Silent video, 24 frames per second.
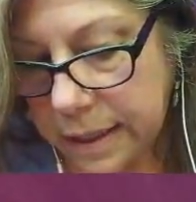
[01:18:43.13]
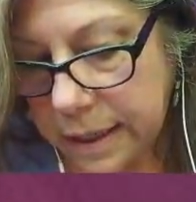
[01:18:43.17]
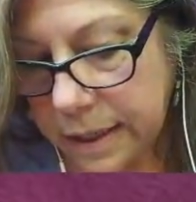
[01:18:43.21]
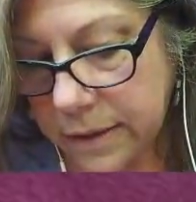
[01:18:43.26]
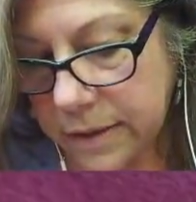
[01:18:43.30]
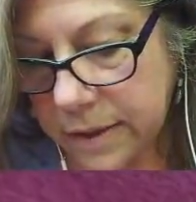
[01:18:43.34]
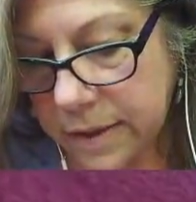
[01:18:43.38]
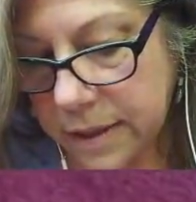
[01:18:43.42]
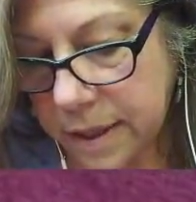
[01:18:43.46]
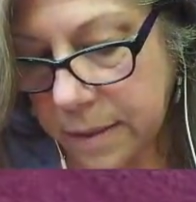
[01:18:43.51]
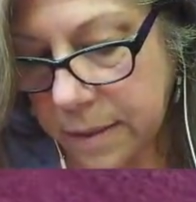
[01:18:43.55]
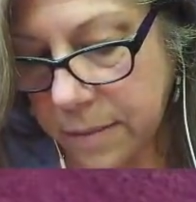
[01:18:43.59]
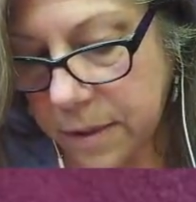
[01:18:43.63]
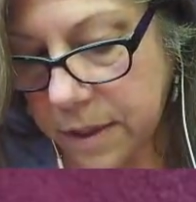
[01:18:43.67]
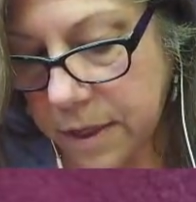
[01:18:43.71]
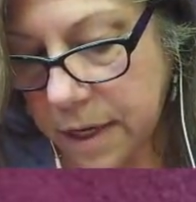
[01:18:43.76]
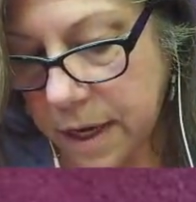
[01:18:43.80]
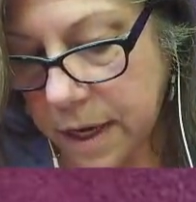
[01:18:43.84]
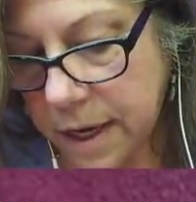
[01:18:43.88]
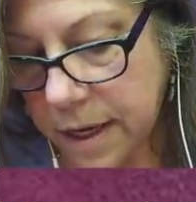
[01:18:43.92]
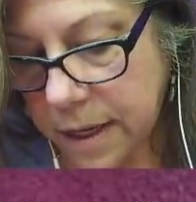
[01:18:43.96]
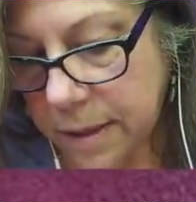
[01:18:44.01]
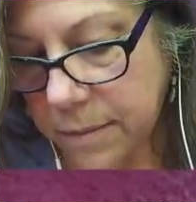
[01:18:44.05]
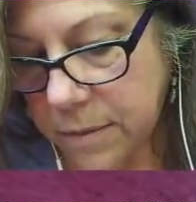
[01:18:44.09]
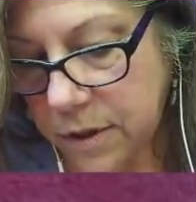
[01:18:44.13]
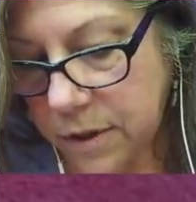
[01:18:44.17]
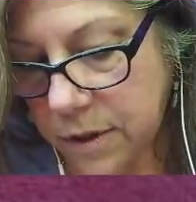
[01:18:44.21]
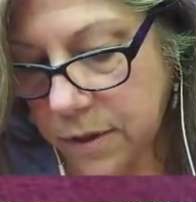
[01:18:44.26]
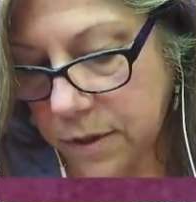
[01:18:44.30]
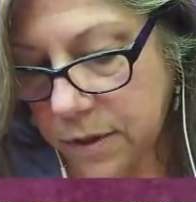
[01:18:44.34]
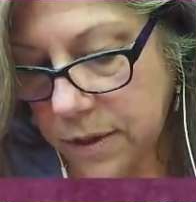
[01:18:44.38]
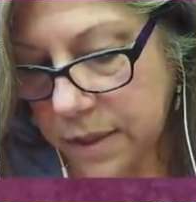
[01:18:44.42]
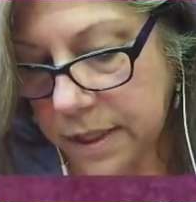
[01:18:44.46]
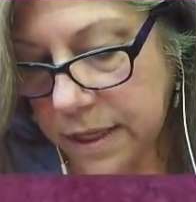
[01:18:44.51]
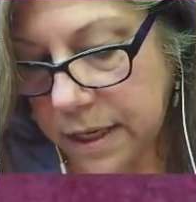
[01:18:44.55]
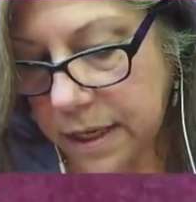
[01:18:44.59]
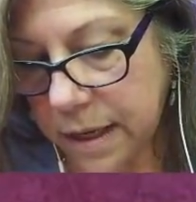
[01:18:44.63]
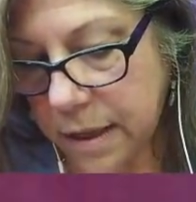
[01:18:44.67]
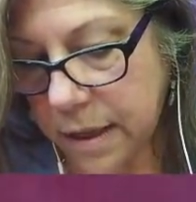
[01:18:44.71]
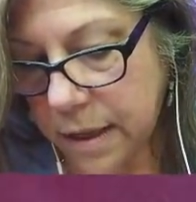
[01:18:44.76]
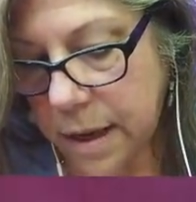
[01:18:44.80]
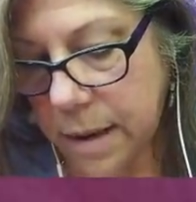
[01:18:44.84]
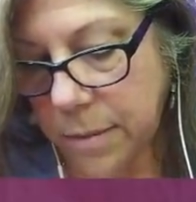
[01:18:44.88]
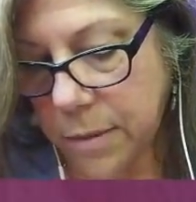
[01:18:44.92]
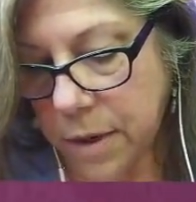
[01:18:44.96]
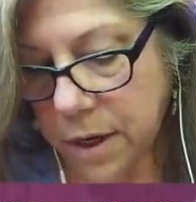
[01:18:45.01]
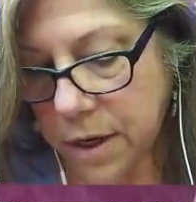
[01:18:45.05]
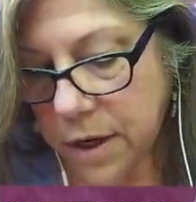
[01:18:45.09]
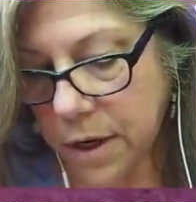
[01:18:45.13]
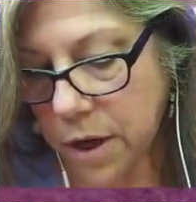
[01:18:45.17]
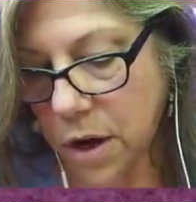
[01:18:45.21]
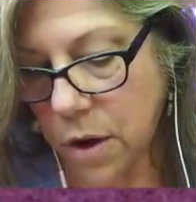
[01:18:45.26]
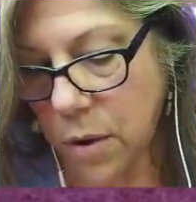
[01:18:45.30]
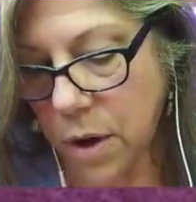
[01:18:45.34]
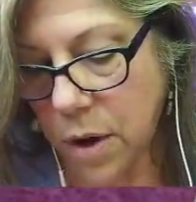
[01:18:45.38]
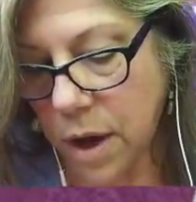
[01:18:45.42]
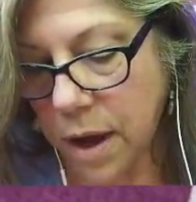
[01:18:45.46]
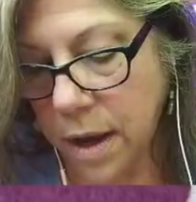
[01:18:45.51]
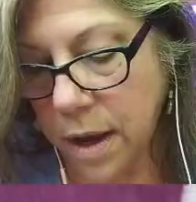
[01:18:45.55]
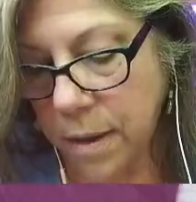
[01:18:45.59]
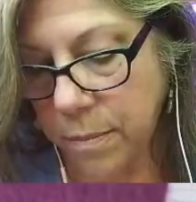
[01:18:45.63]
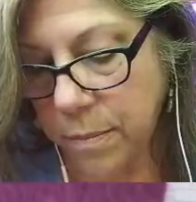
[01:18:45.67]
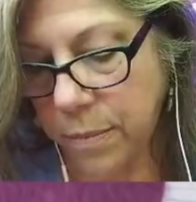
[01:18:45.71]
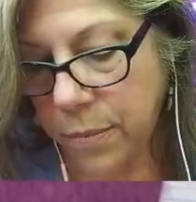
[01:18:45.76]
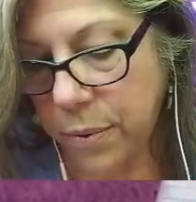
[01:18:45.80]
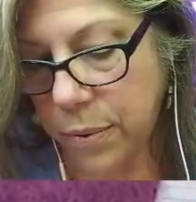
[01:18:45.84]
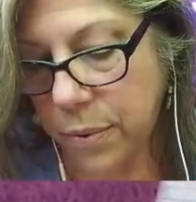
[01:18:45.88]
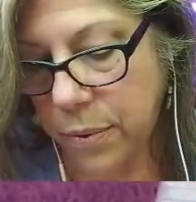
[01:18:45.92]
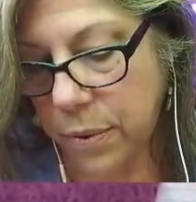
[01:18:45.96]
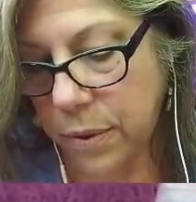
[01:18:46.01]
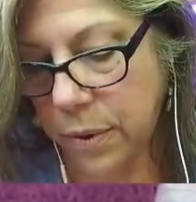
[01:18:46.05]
Now sometimes you'll see I'm going to go up